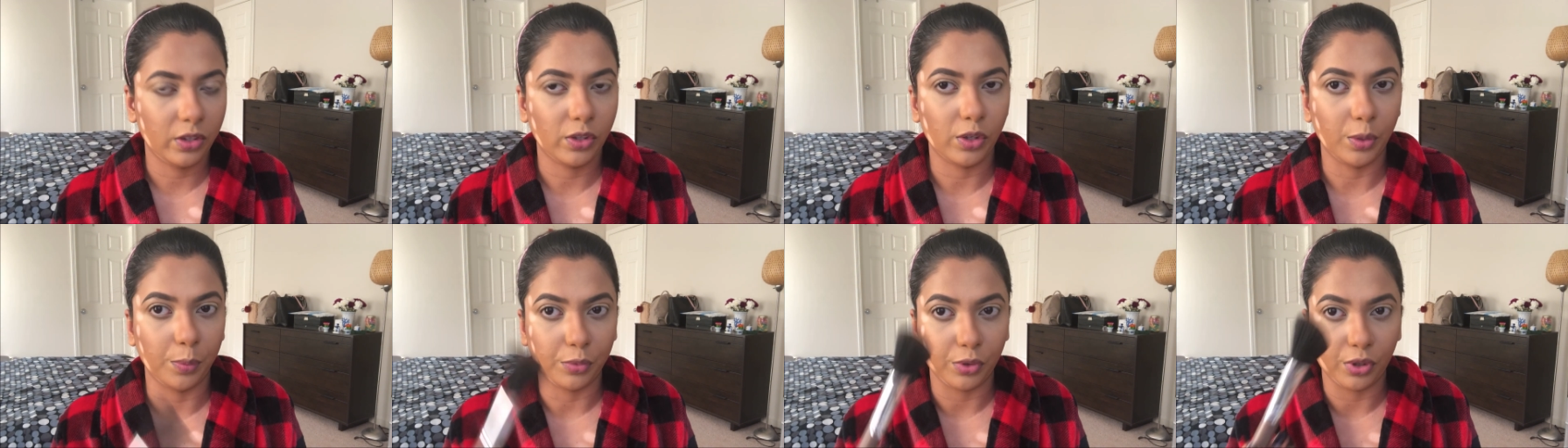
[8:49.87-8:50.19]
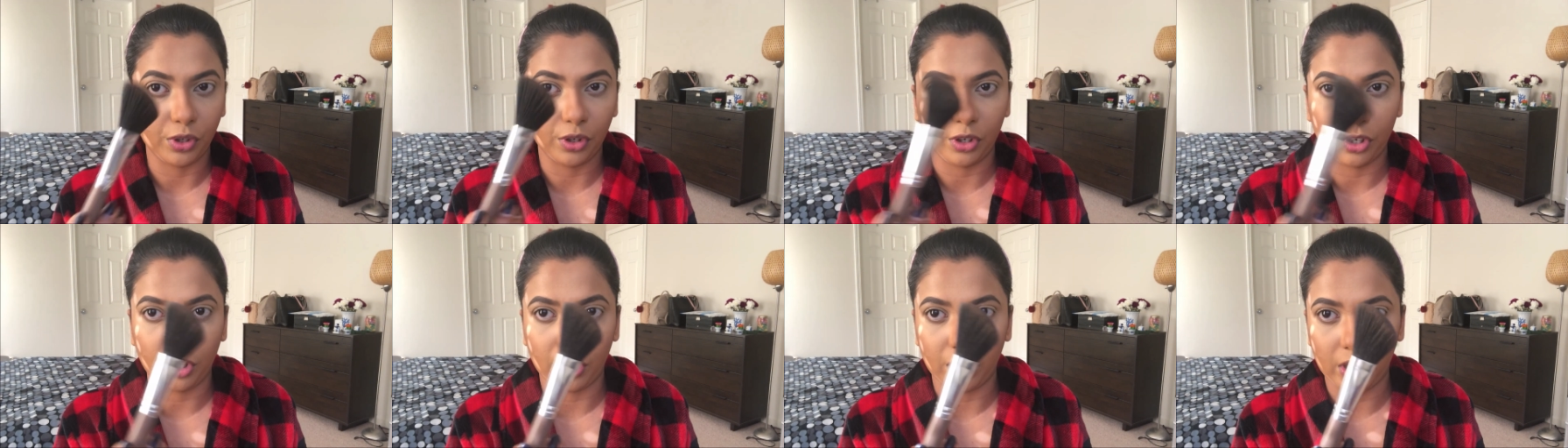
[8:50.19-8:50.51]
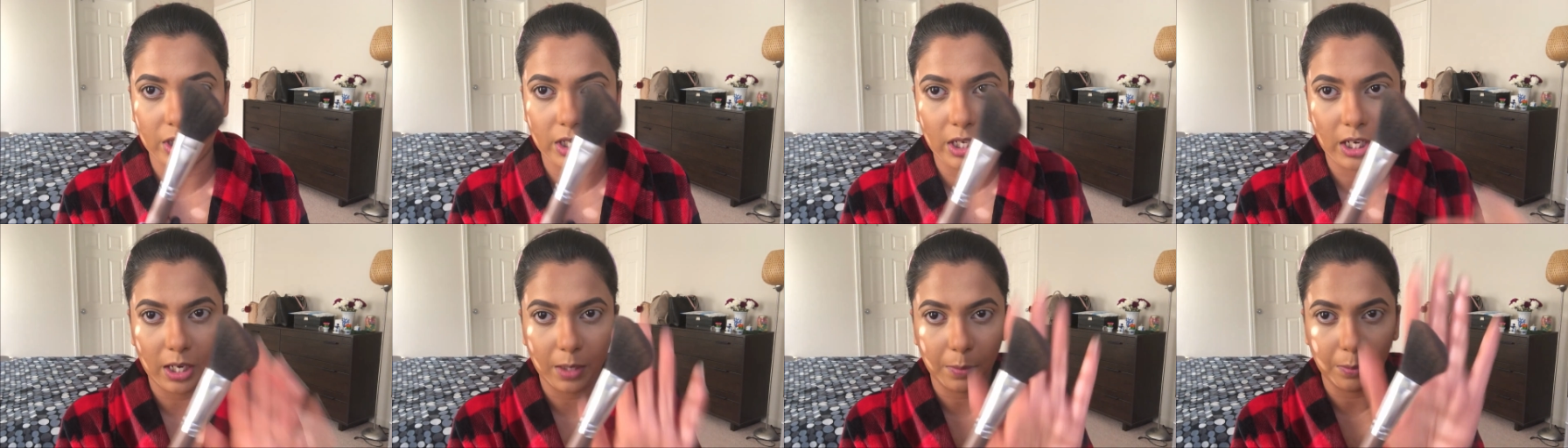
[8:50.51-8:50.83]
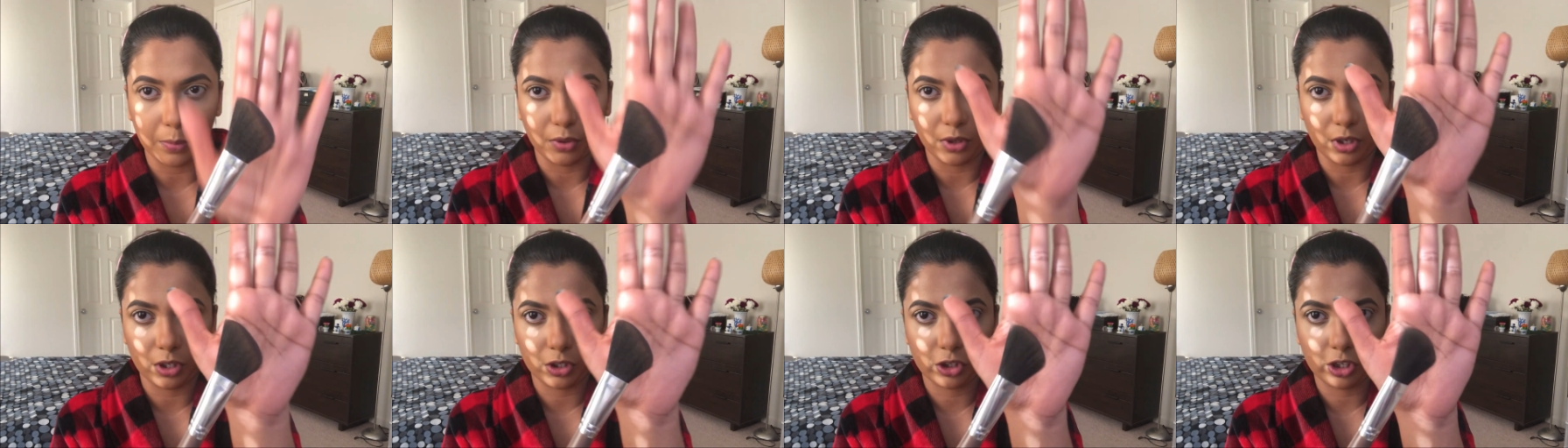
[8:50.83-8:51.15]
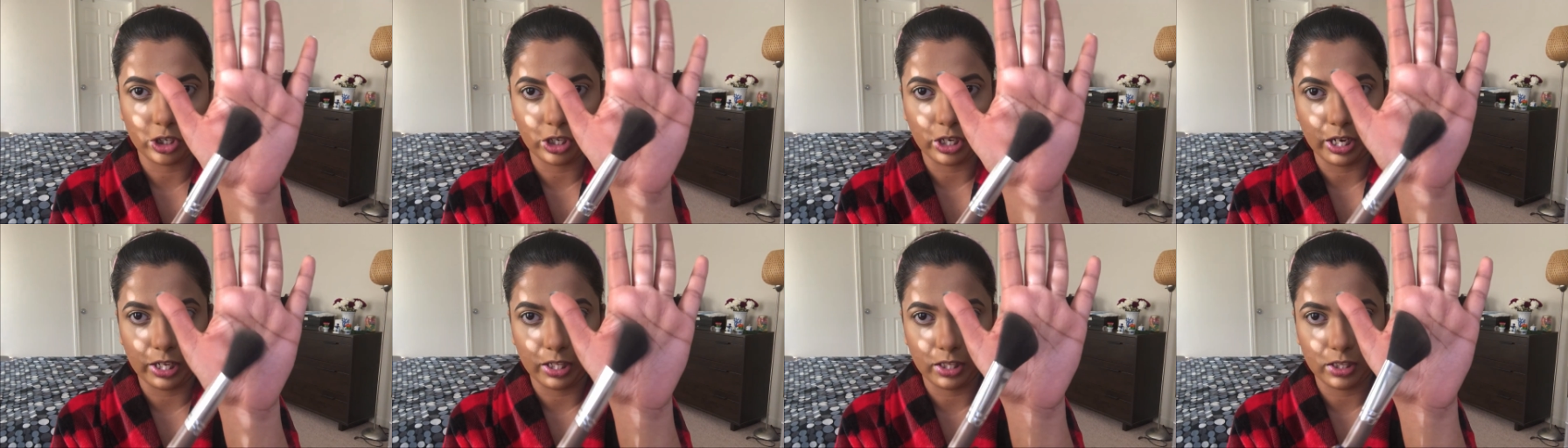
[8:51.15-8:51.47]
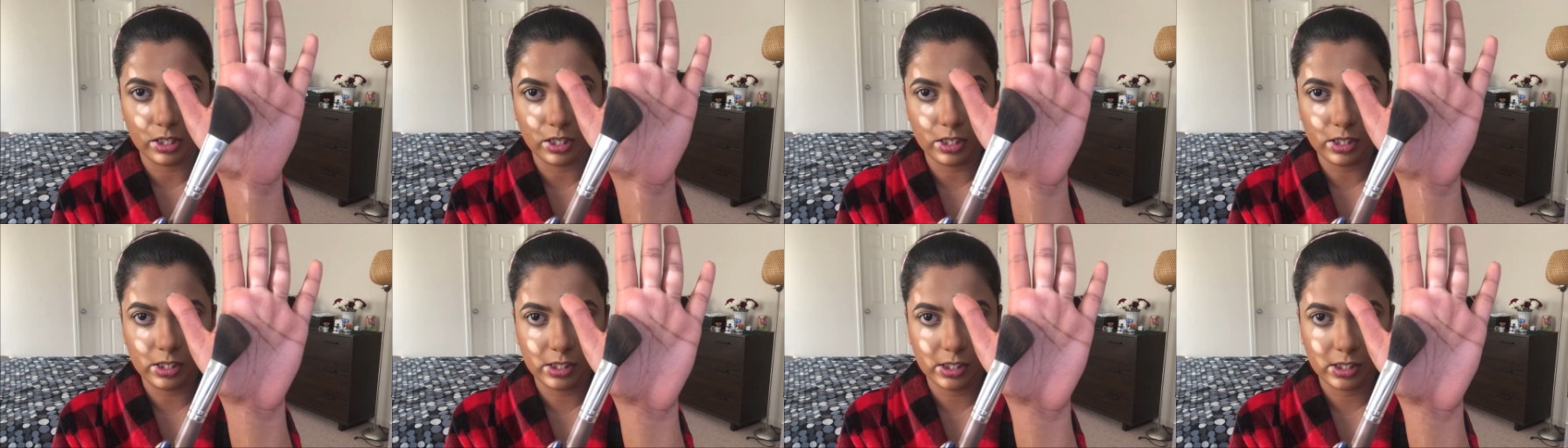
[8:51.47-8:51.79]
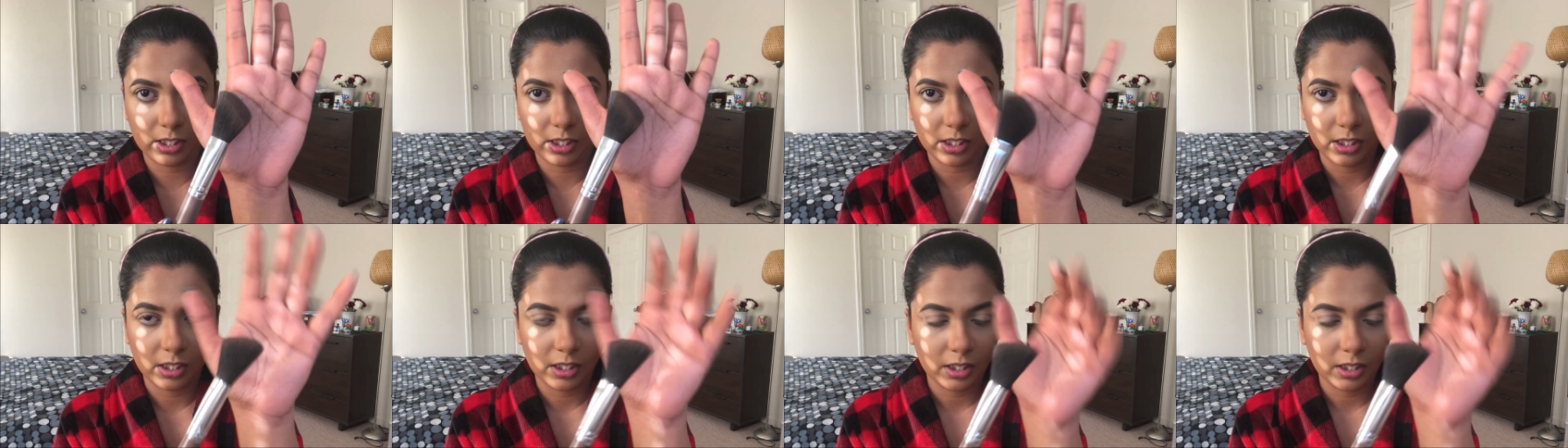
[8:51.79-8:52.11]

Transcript: So I'm gonna take brush like this